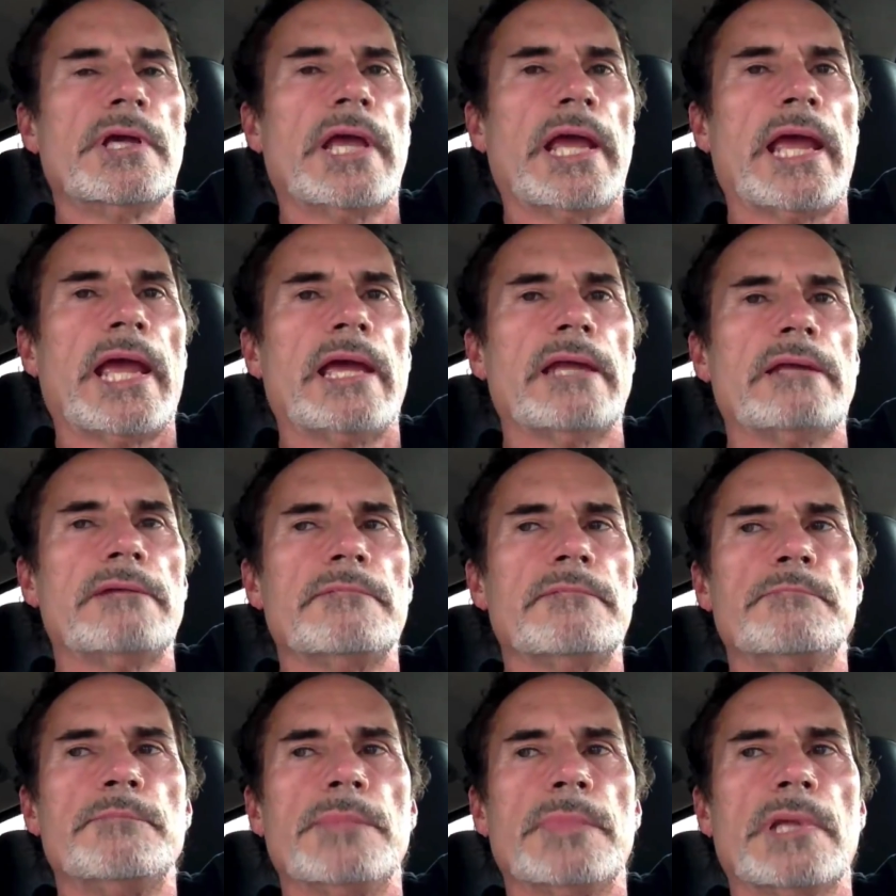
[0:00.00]

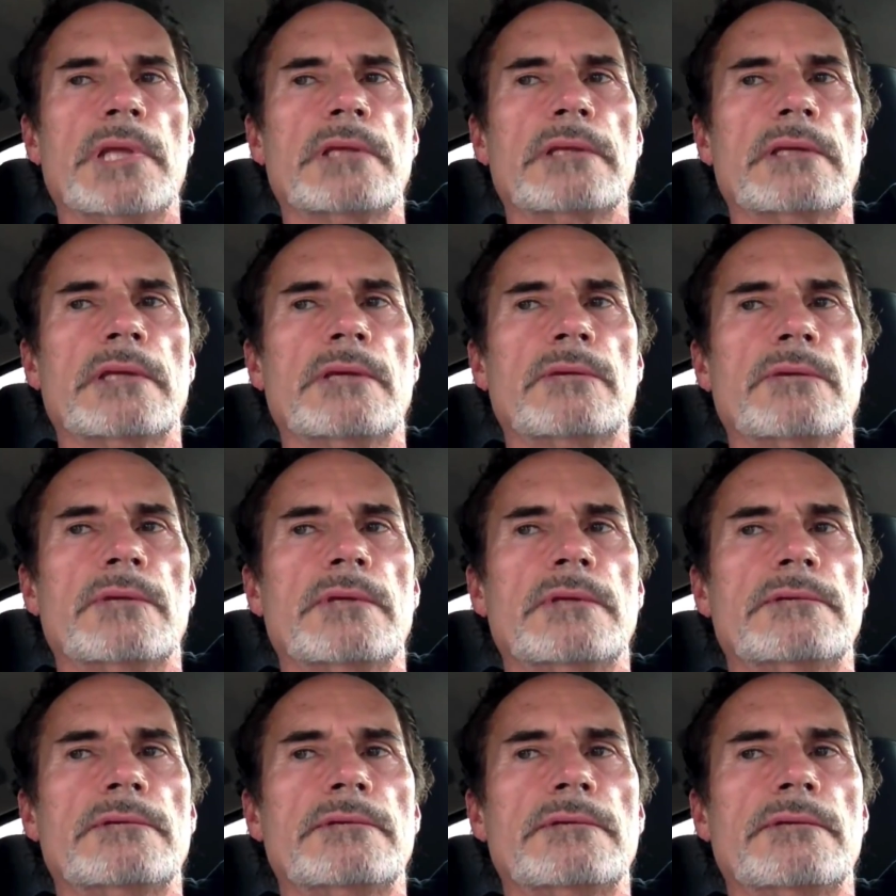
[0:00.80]
And uh,
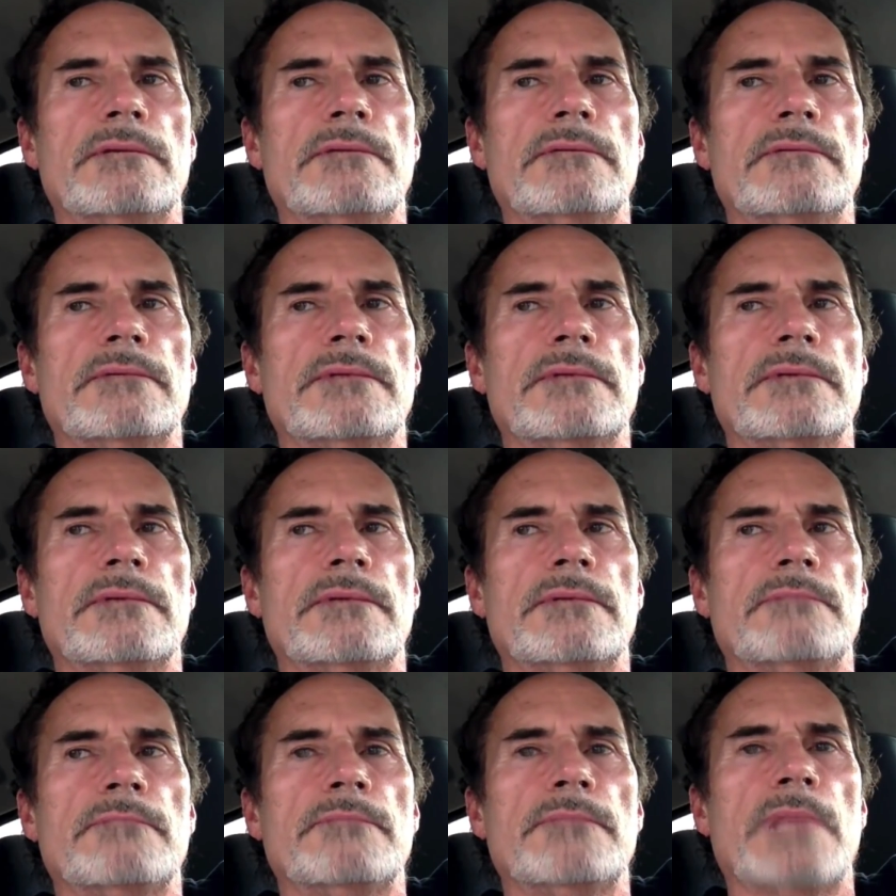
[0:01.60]
it, it,
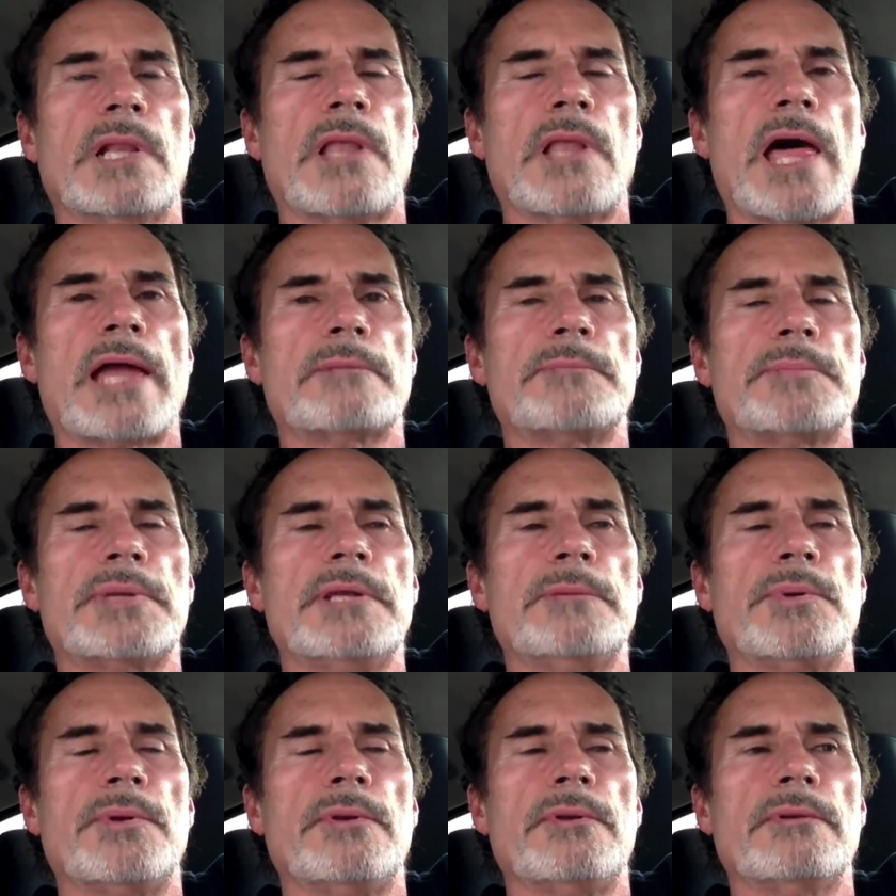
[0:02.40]
a lot of
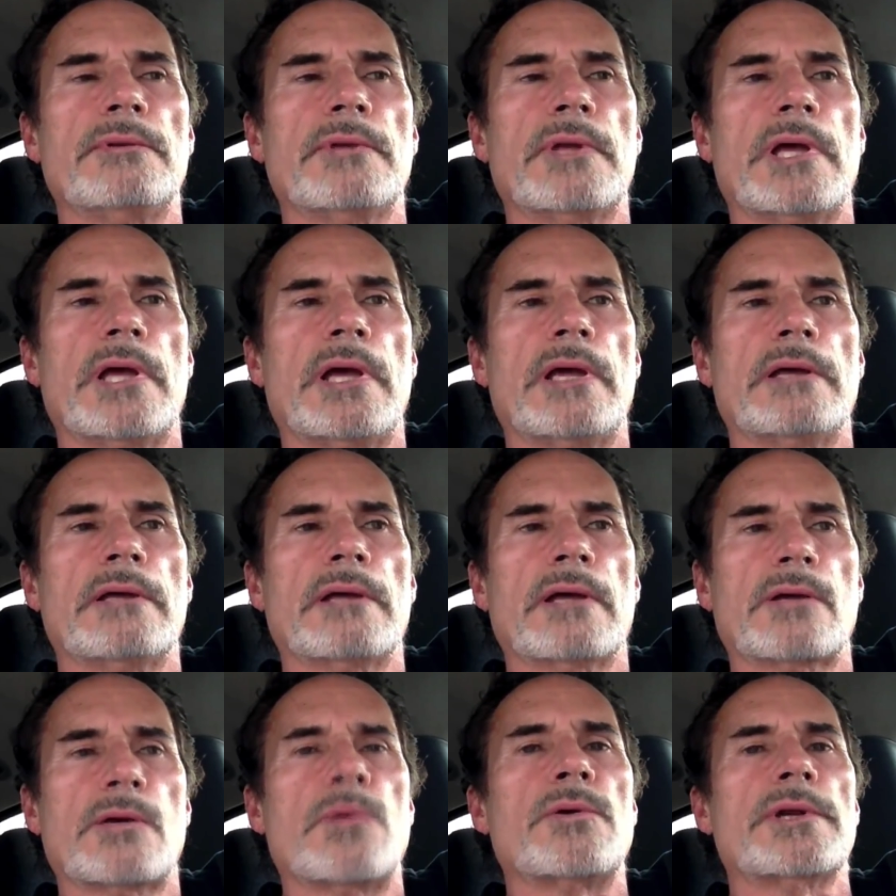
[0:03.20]
people, uh,
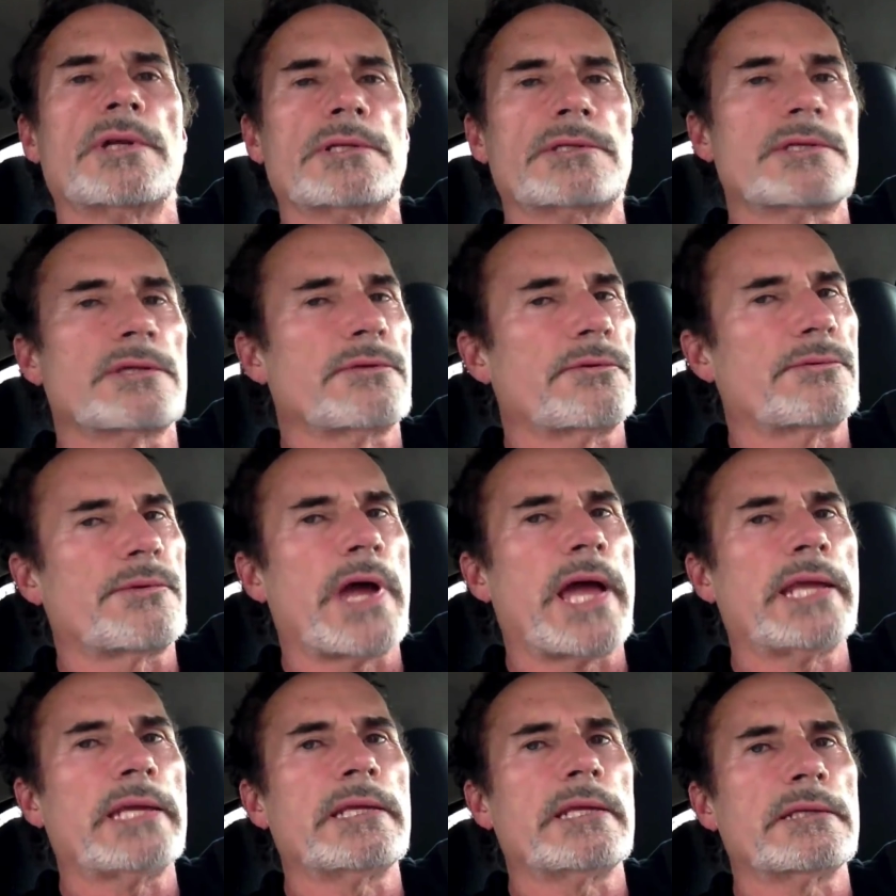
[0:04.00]
according to the
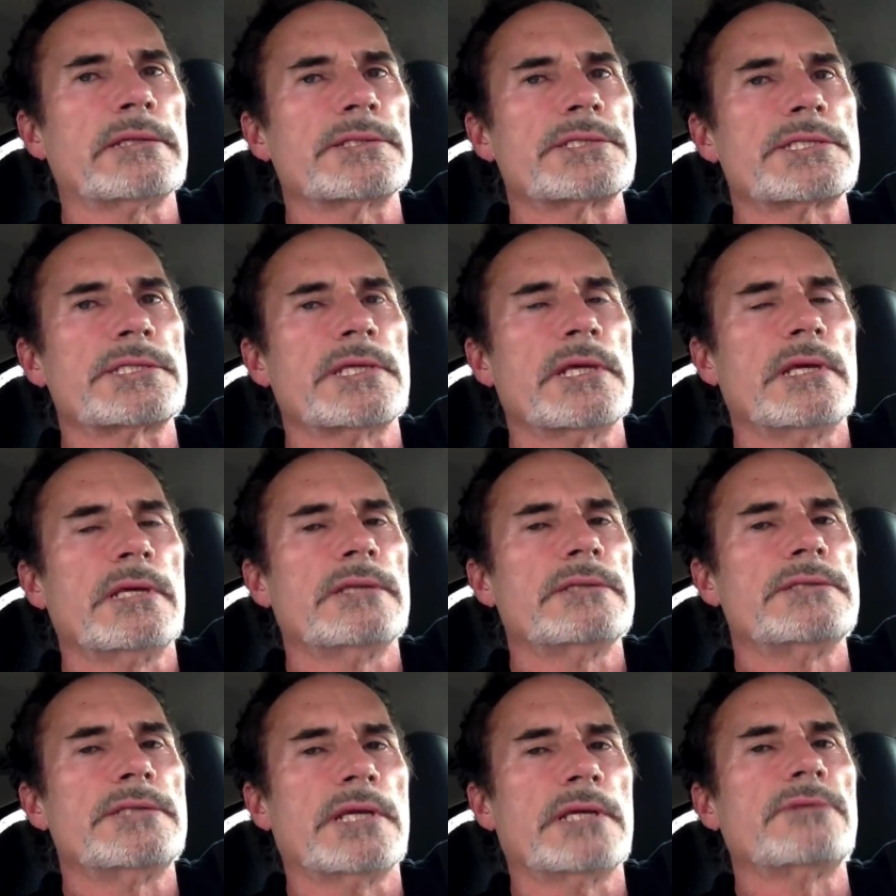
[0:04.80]
writings,
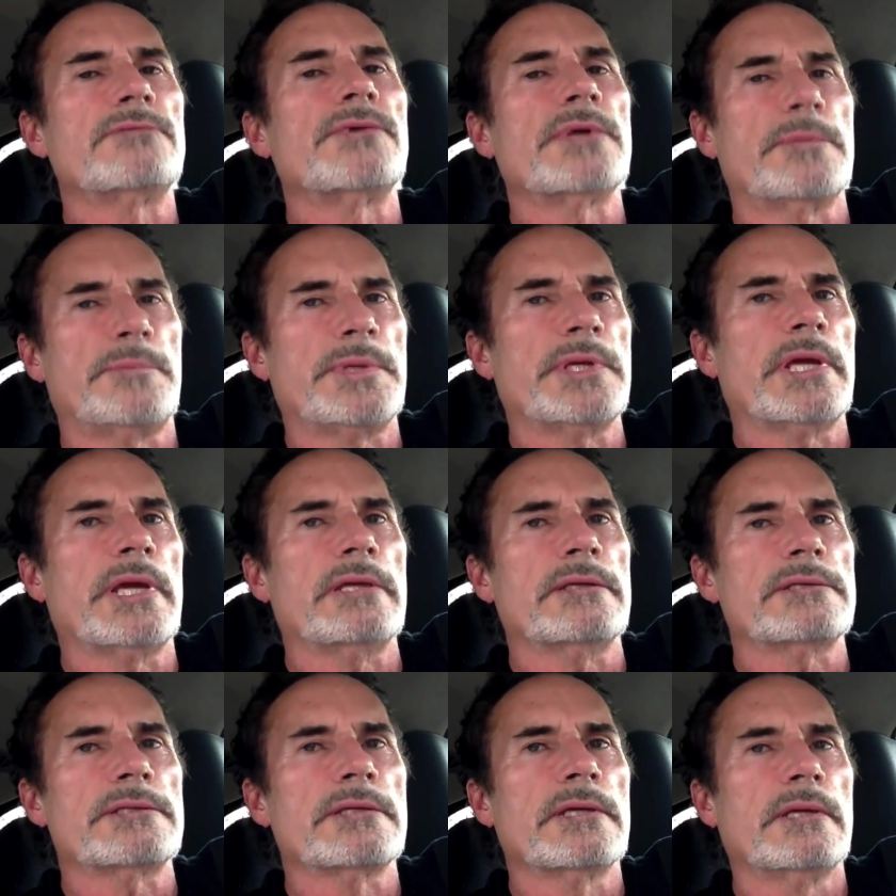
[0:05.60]
did
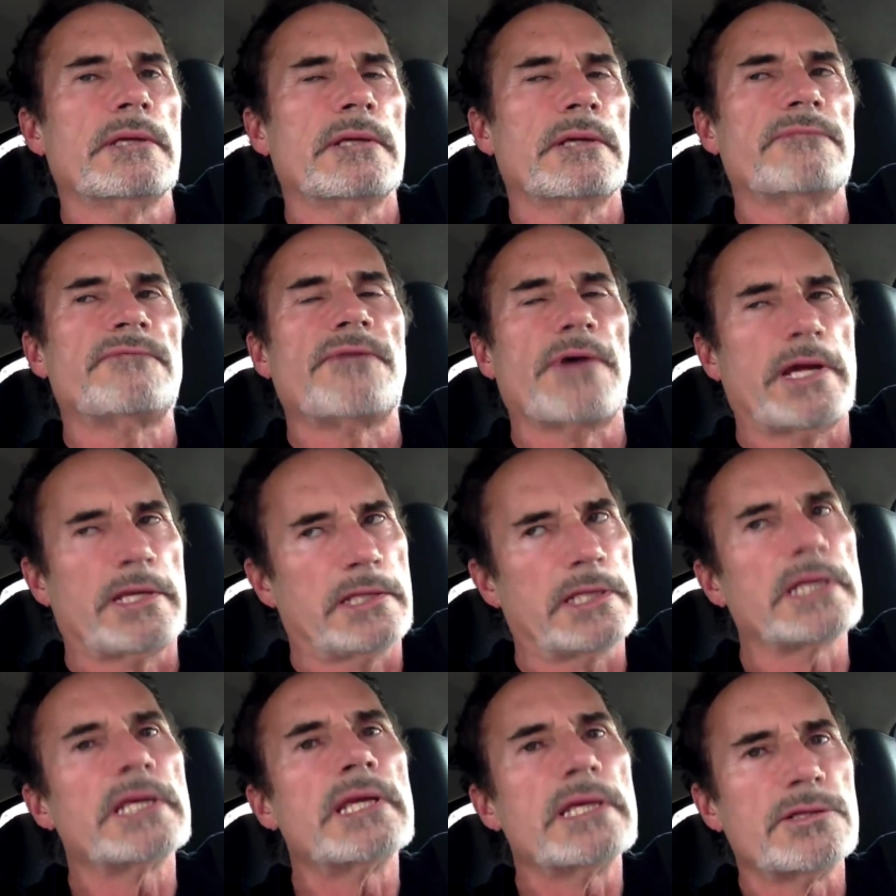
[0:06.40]
repent. And
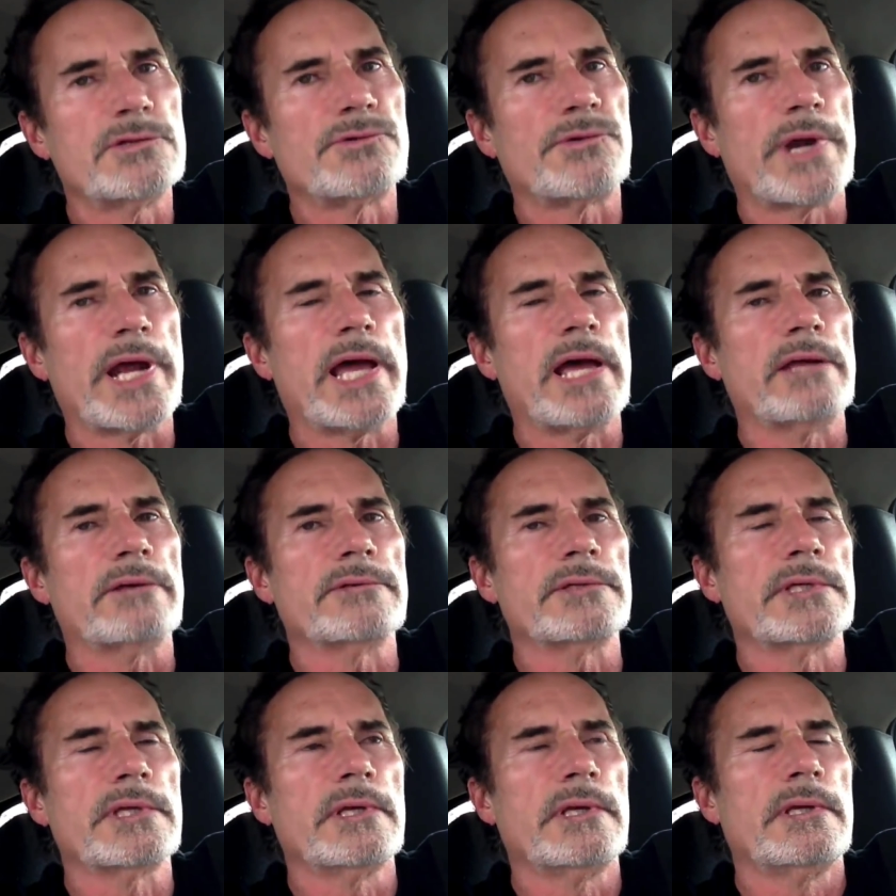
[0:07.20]
finally, he drowned.